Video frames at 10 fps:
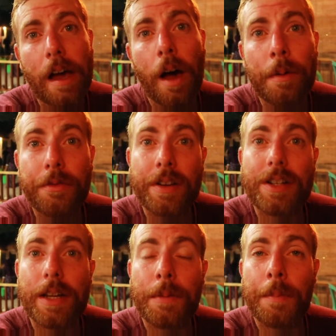I'm going to finish
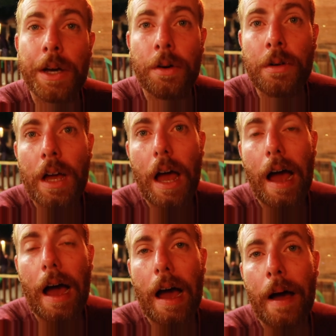eating my meal
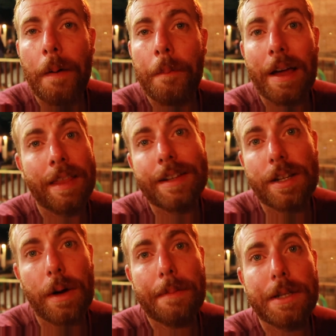and then
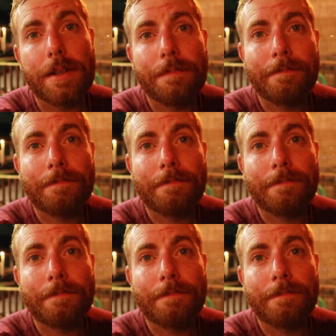see what happens. So